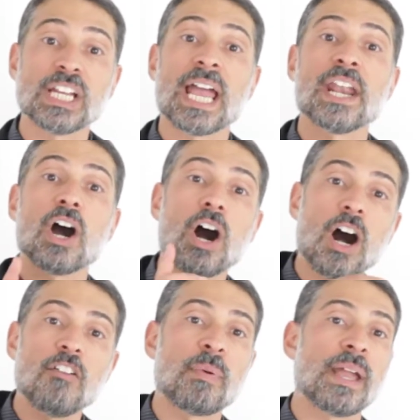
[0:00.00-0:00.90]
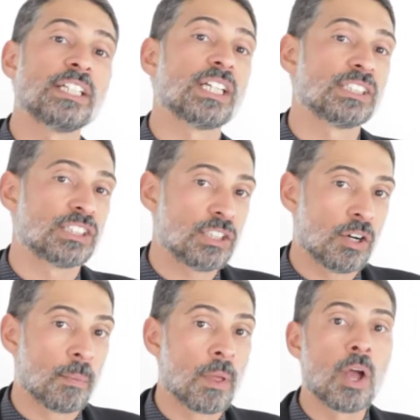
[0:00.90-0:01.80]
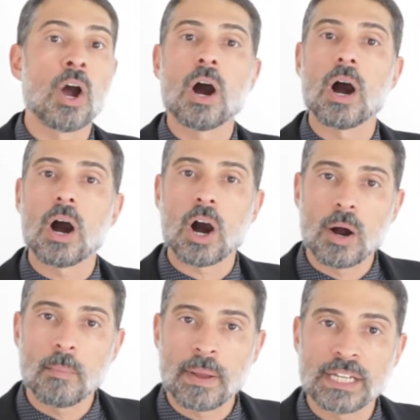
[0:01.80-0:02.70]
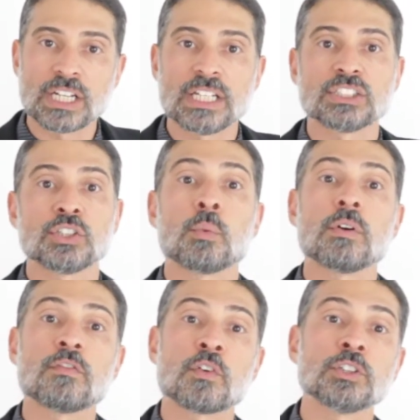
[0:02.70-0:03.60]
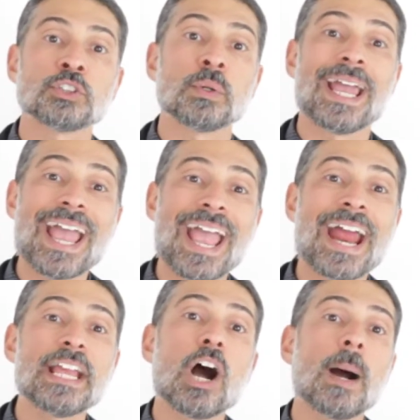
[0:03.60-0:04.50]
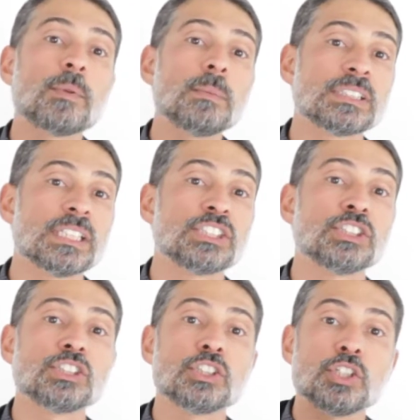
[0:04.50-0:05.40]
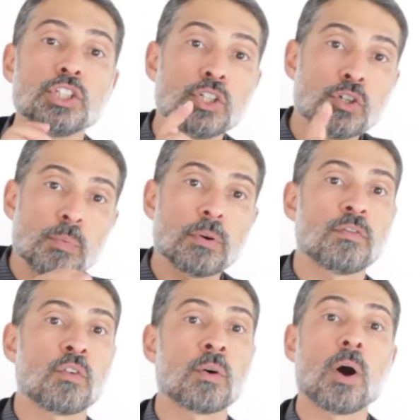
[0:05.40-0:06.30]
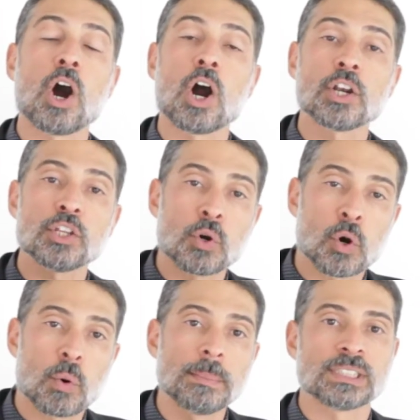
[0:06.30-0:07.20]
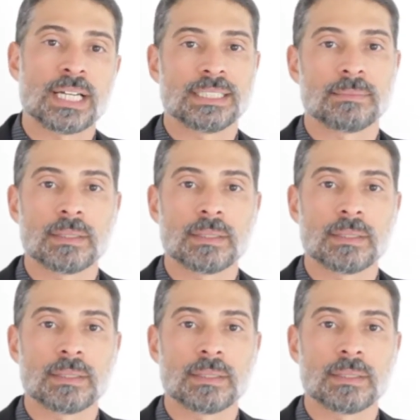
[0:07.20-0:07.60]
and off-page SEO. On-page SEO refers to any optimizations you perform on your website.